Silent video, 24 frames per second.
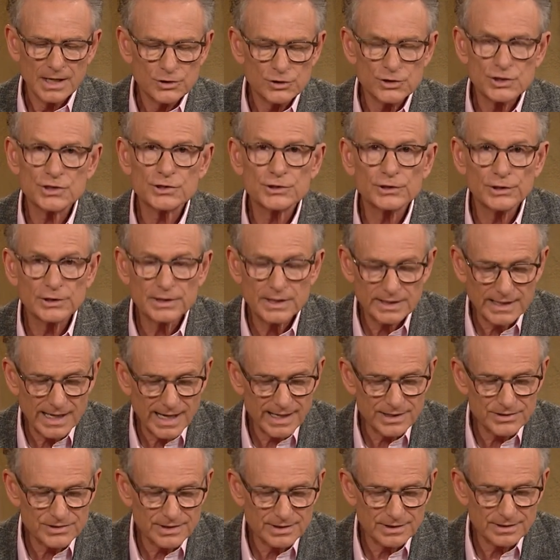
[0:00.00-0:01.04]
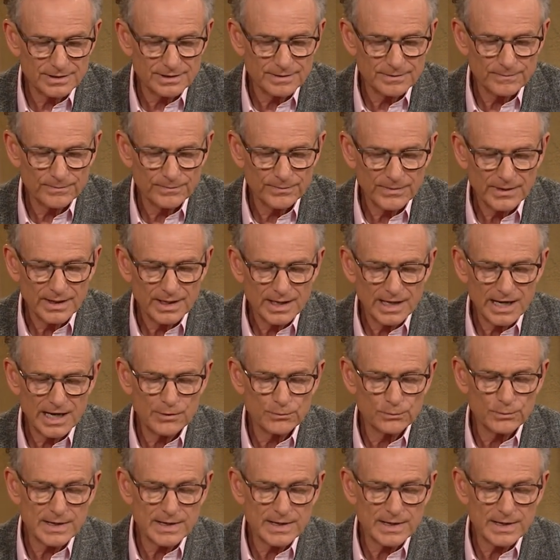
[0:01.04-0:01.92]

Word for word: Just look at Isaac. He